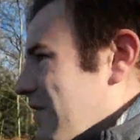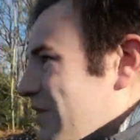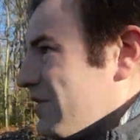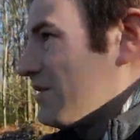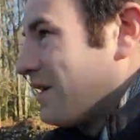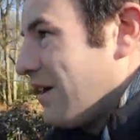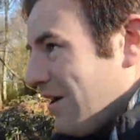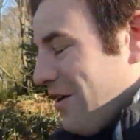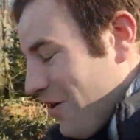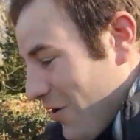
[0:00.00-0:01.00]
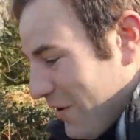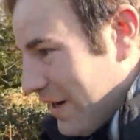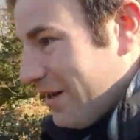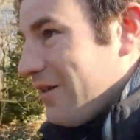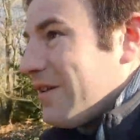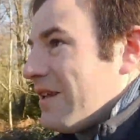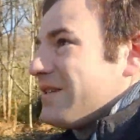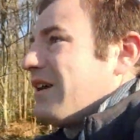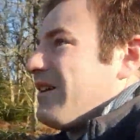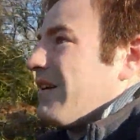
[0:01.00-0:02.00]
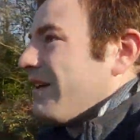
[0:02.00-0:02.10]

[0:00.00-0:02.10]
creatures on it. Look, there's a